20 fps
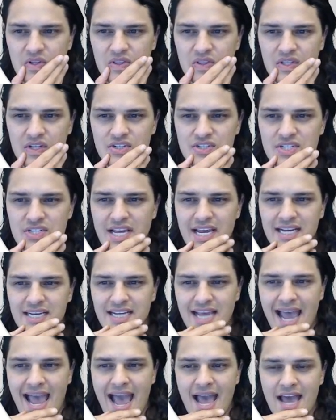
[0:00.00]
they're saying
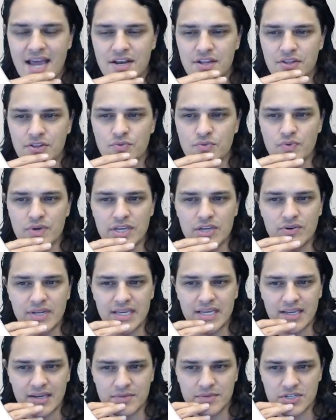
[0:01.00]
to add three
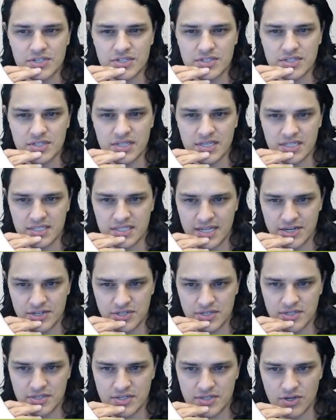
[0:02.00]
unique images to the
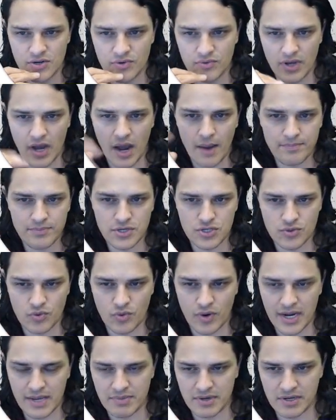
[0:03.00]
extension, so up to
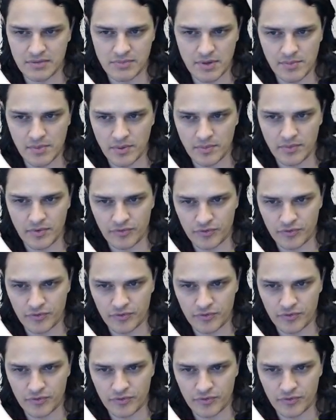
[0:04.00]
20, but a minimum